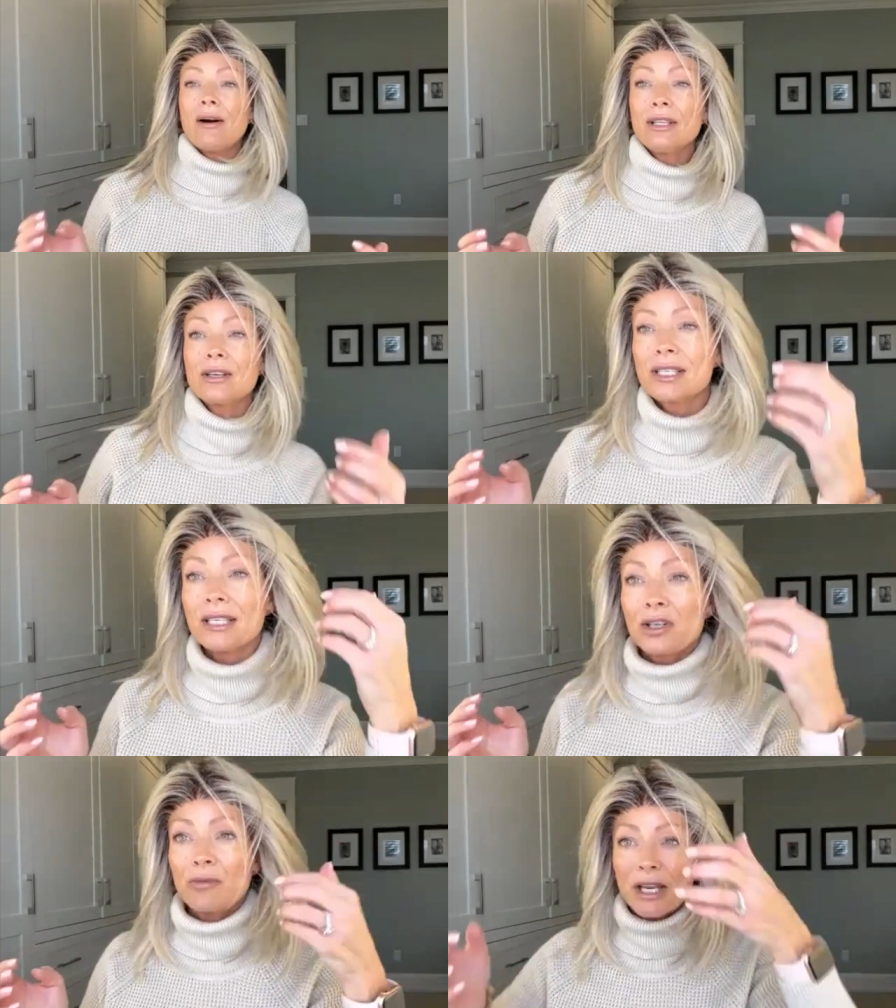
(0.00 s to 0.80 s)
it looks a
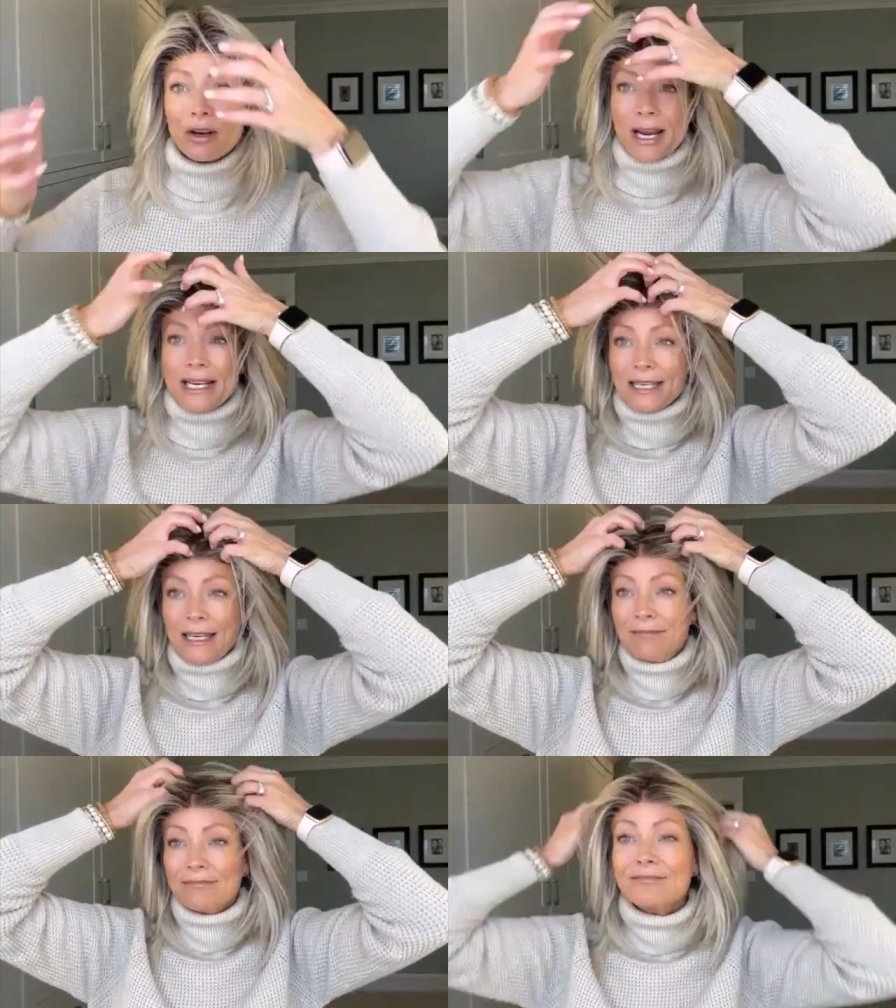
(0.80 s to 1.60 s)
little bit
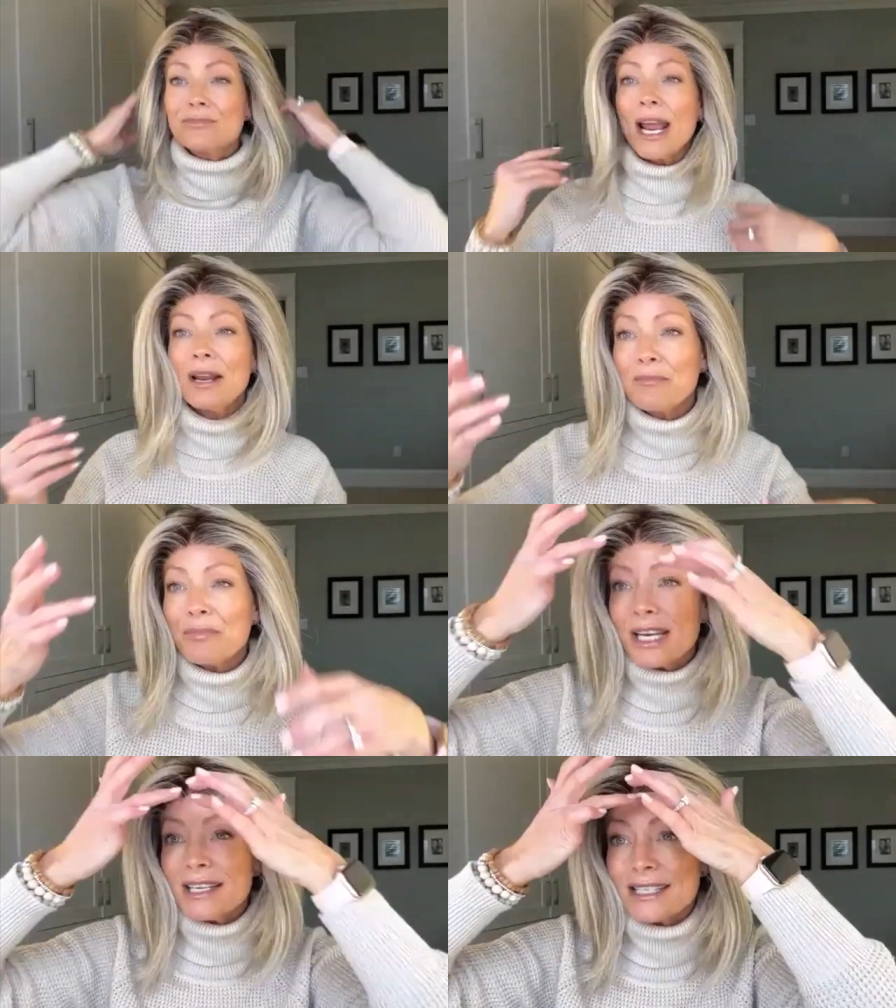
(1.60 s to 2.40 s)
crazy, right?
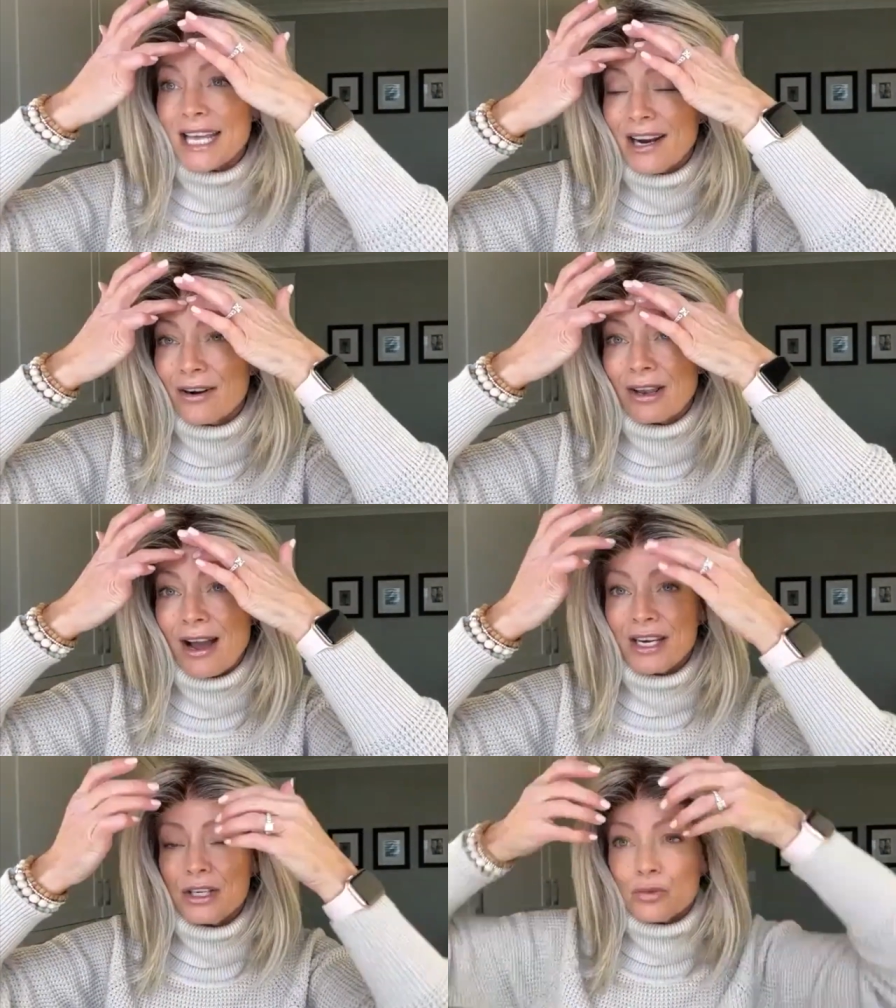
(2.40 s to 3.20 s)
Because the
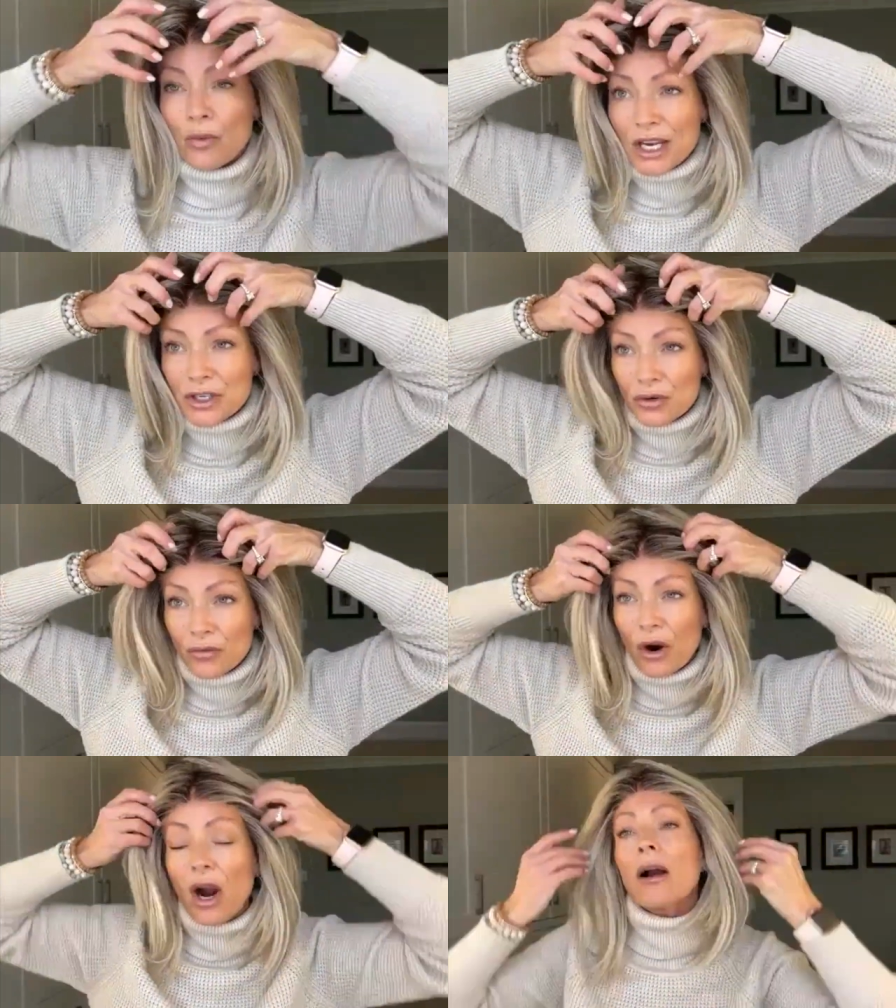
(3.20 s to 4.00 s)
hairline is way too
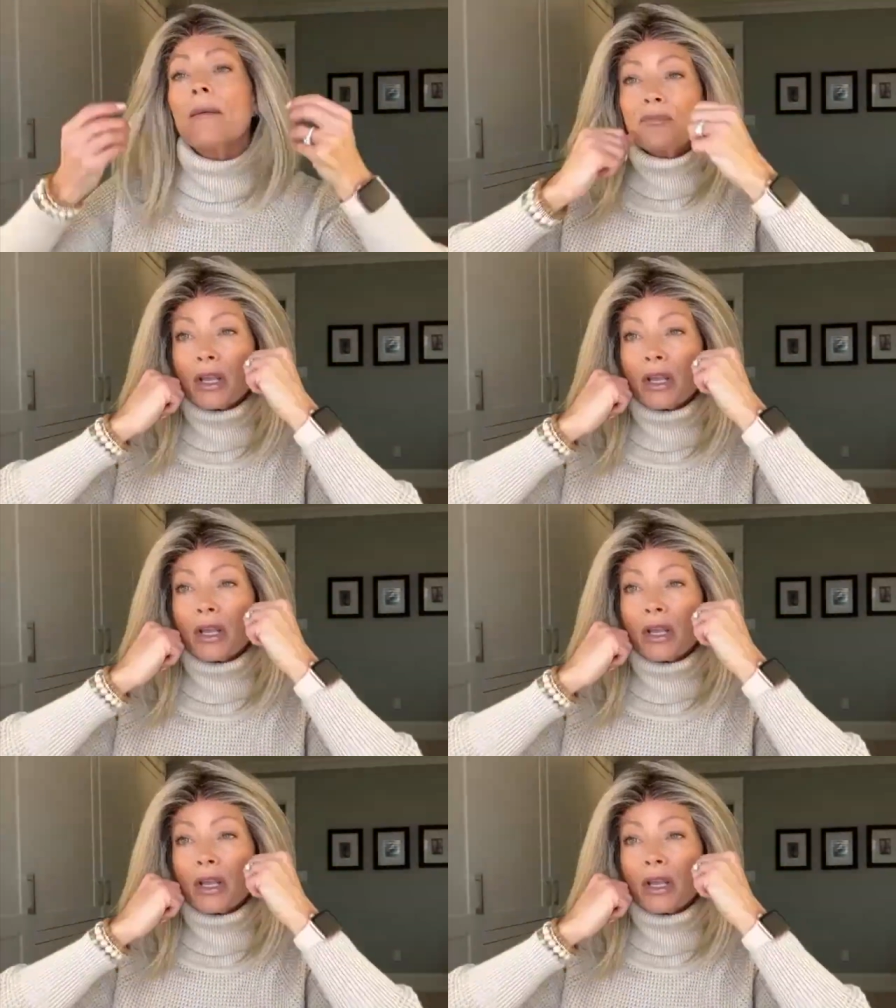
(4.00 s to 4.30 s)
far.